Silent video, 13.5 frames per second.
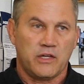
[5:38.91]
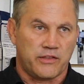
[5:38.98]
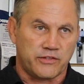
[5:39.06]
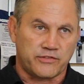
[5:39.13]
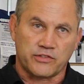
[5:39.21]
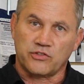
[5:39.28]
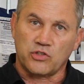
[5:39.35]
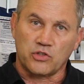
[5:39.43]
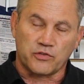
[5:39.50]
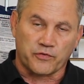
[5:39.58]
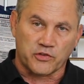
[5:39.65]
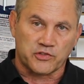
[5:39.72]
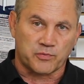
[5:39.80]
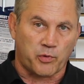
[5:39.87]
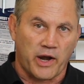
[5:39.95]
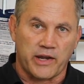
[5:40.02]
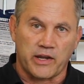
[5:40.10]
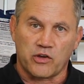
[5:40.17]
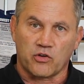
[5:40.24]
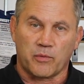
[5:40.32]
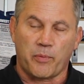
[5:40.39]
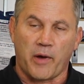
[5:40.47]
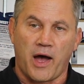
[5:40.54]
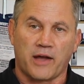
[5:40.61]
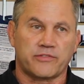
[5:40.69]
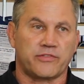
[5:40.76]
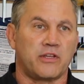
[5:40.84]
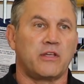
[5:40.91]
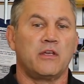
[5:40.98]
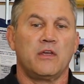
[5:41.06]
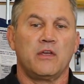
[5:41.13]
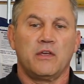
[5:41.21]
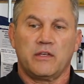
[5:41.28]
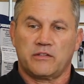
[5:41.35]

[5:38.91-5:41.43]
This is used for spreading your epoxy.